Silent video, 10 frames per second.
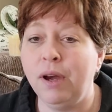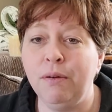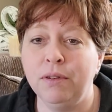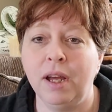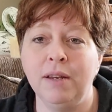
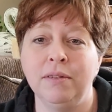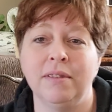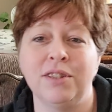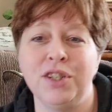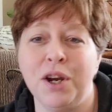I
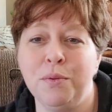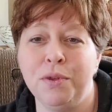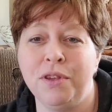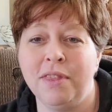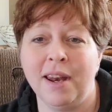shared
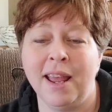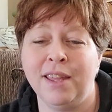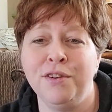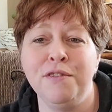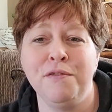with you that I
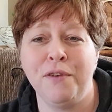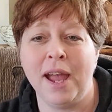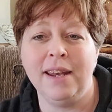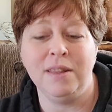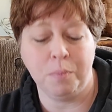couldn't
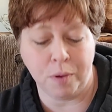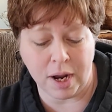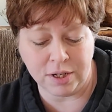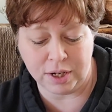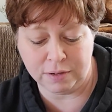find the
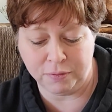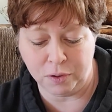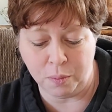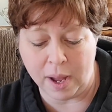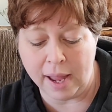project for
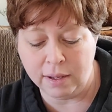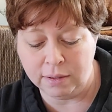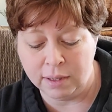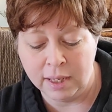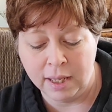a
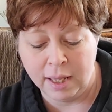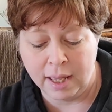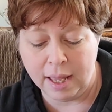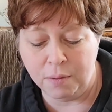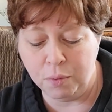while
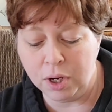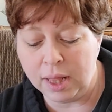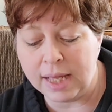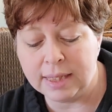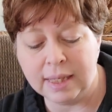and
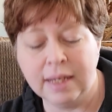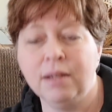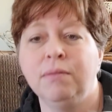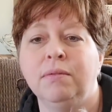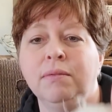realized that
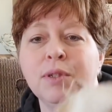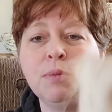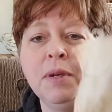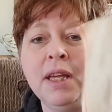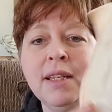it was
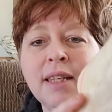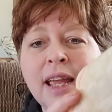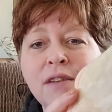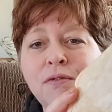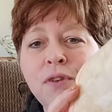because I
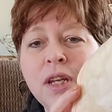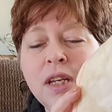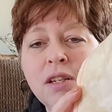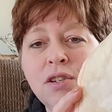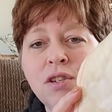had
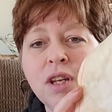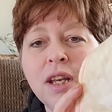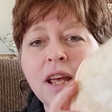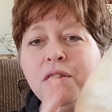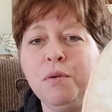finished
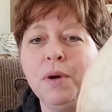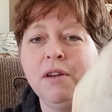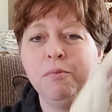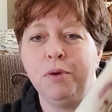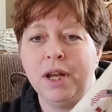another one
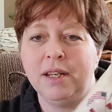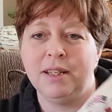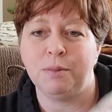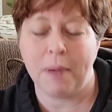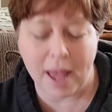of
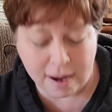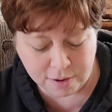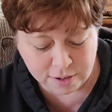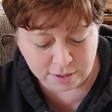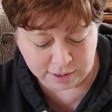Brenda's
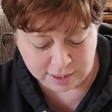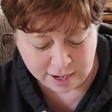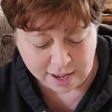patterns